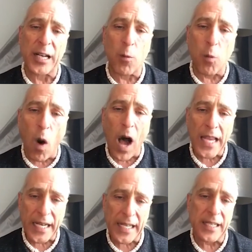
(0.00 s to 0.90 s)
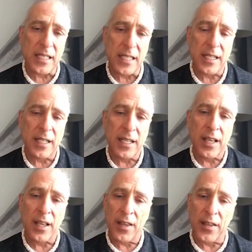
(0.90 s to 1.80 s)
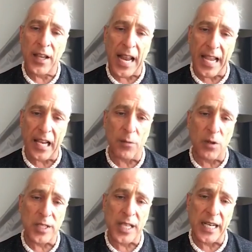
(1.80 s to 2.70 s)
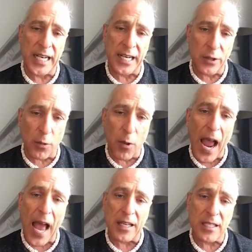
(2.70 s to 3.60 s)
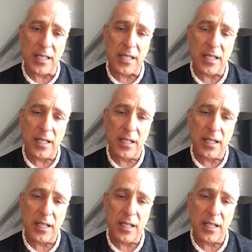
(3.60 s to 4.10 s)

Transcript: why it is that animals that eat grass